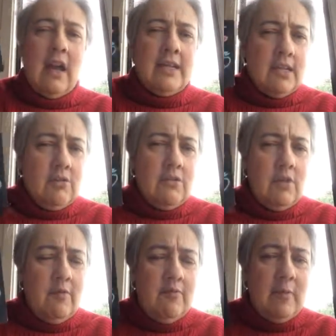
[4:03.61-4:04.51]
I don't
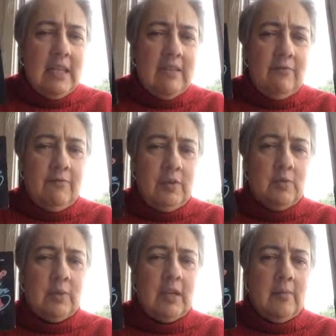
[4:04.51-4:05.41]
know if many
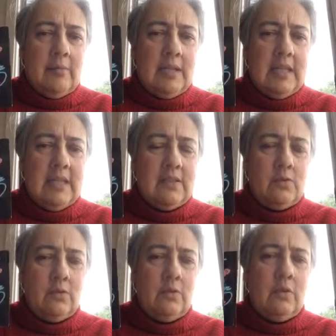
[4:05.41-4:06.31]
film companies
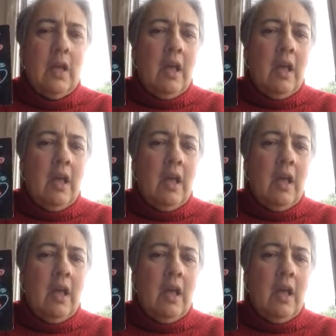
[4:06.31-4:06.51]
or